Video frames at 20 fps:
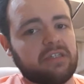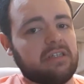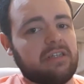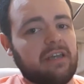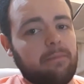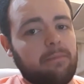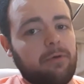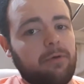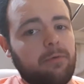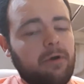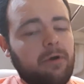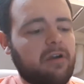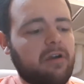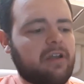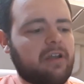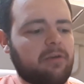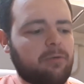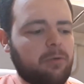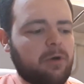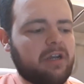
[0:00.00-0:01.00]
and tempo
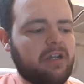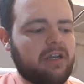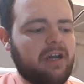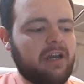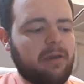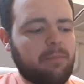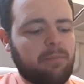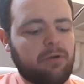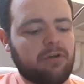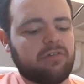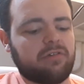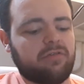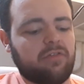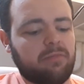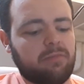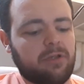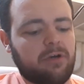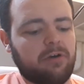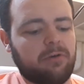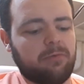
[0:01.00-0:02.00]
work, and one in a hypertrophy
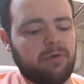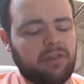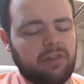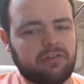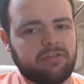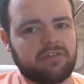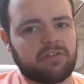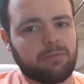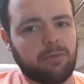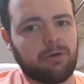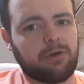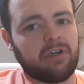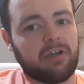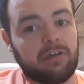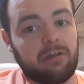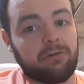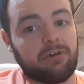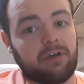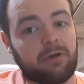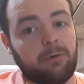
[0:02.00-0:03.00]
block with smoking a
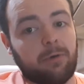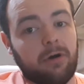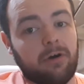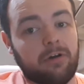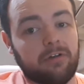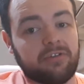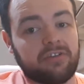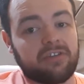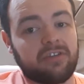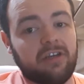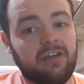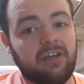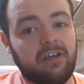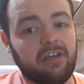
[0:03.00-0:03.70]
load of quads,